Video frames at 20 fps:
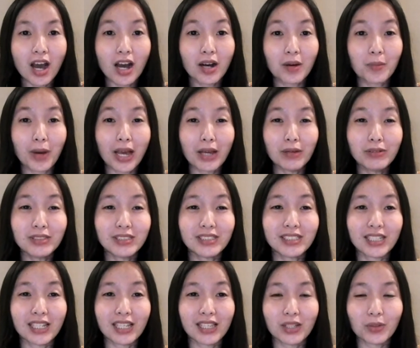I would
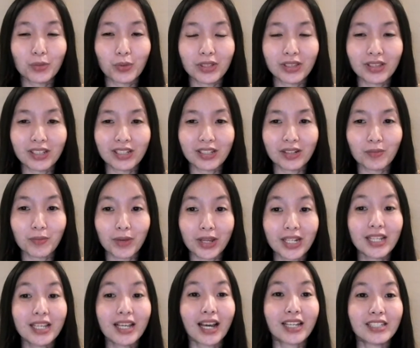say that we need
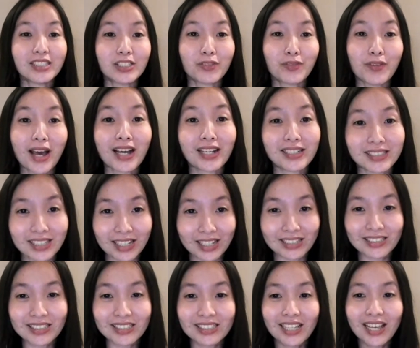many kinds of
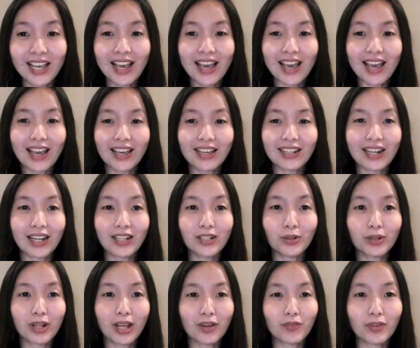access. And I
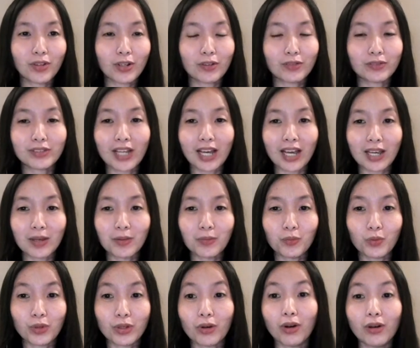don't have enough time,
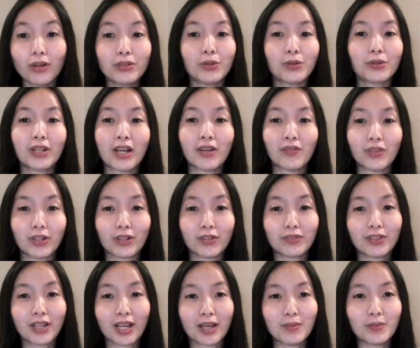we all don't have enough
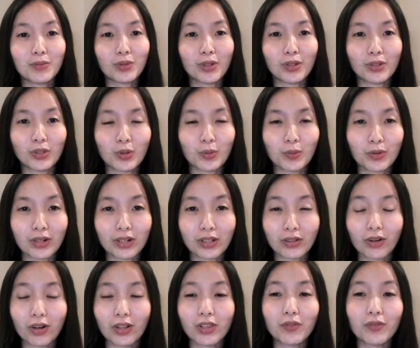time to enumerate
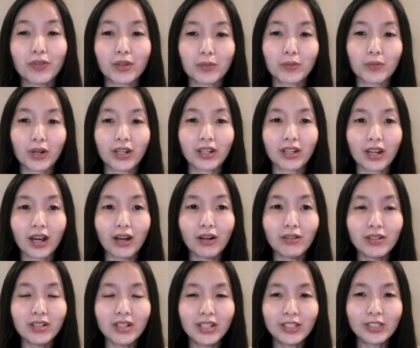all of them right now.
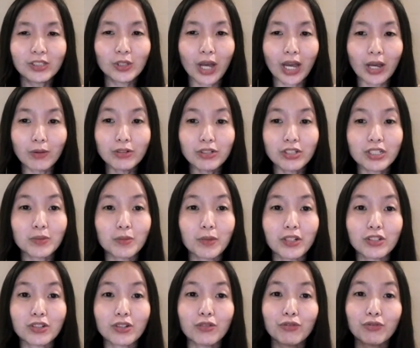So I would just
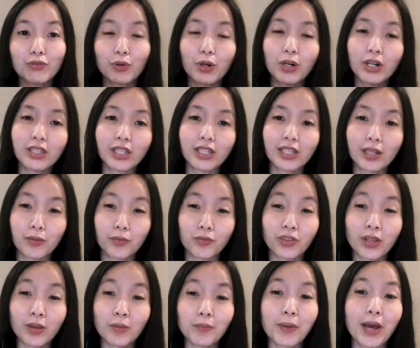mention four that have
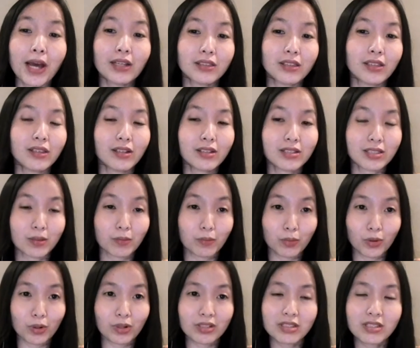impacted us the
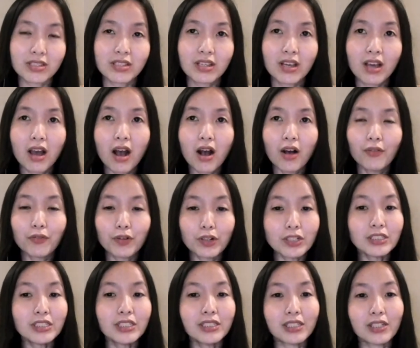most.
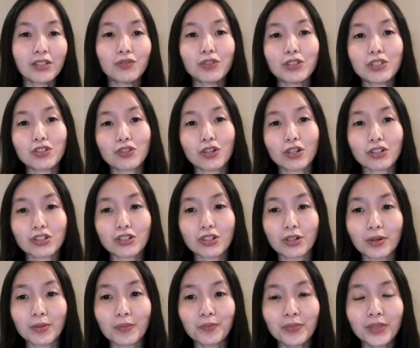First is
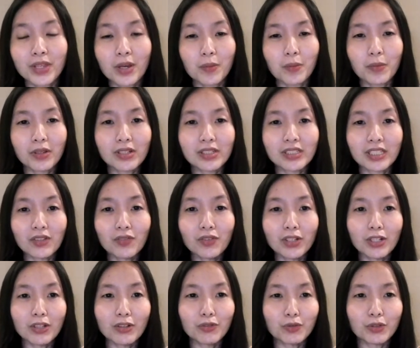infrastructure, because even
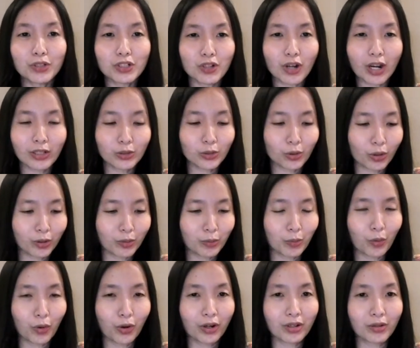if we try to
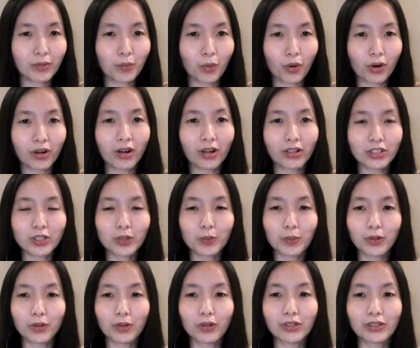onboard more
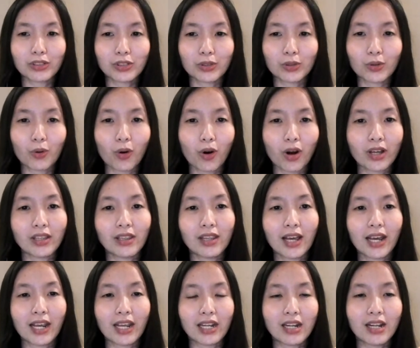entrepreneurs to go
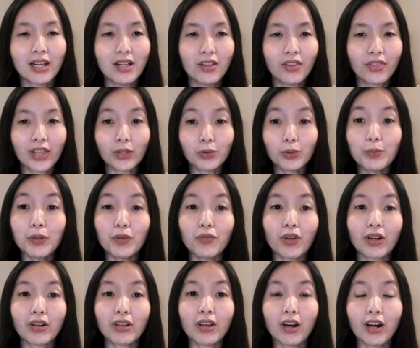online, that would be
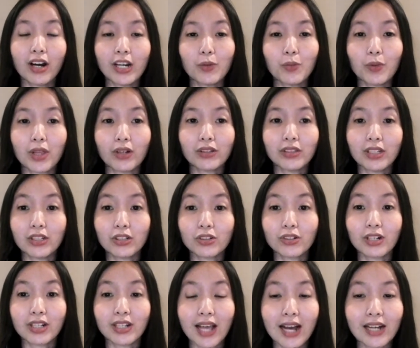very hard without
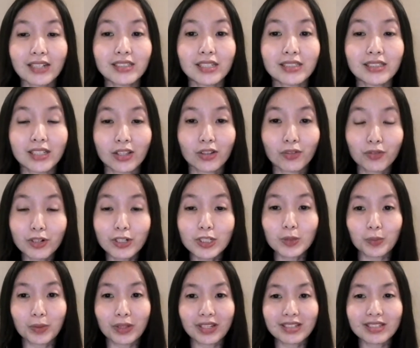internet access in the
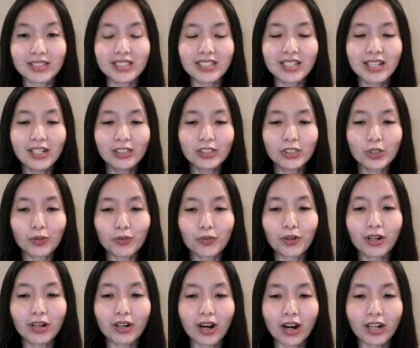first place. So for
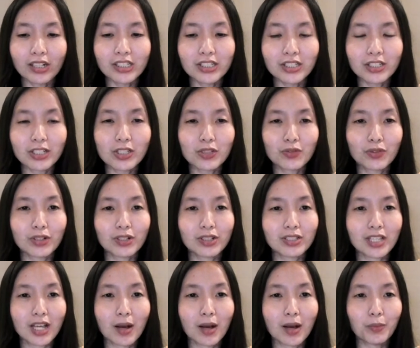our artisans, for
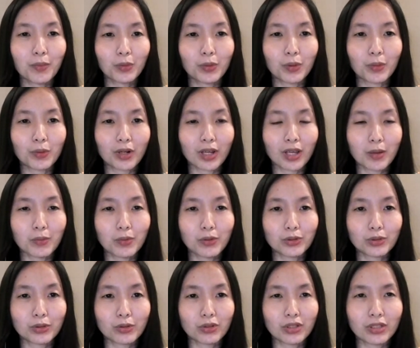example, we were able
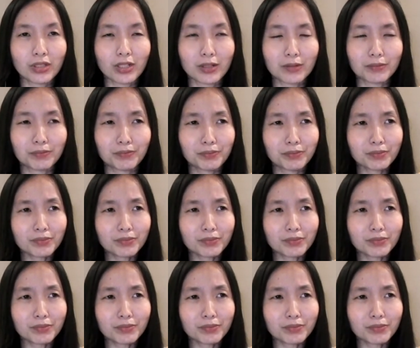to really